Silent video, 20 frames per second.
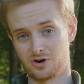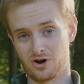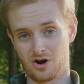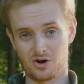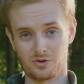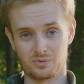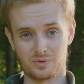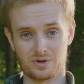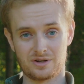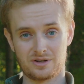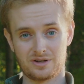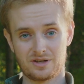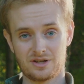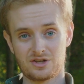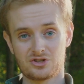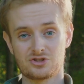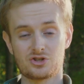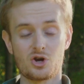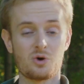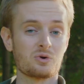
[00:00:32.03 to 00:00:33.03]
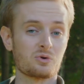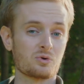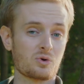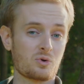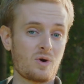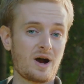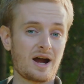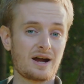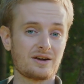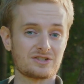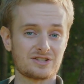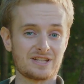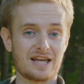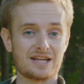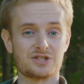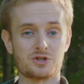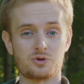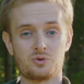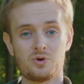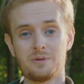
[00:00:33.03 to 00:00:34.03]
hardwood, so it requires
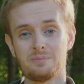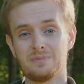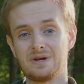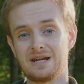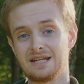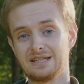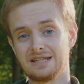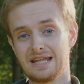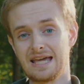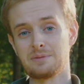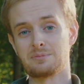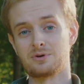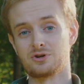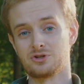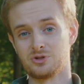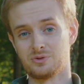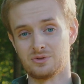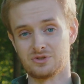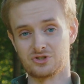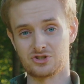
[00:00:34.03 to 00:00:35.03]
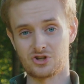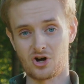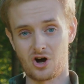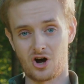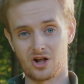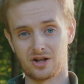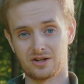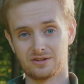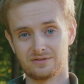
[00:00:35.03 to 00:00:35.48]
less equipment and labor to install.